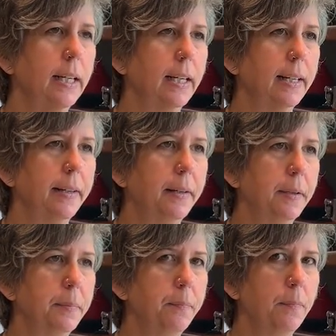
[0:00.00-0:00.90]

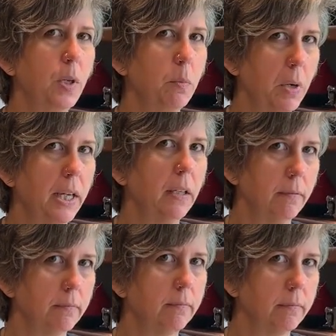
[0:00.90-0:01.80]
um, you might
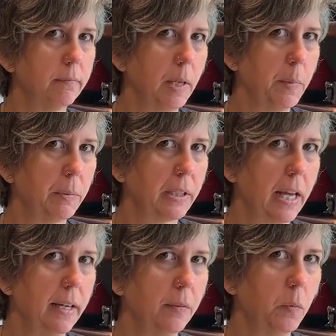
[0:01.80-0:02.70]
might be able to
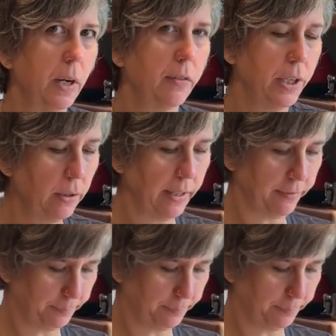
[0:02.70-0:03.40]
get it wherever you live.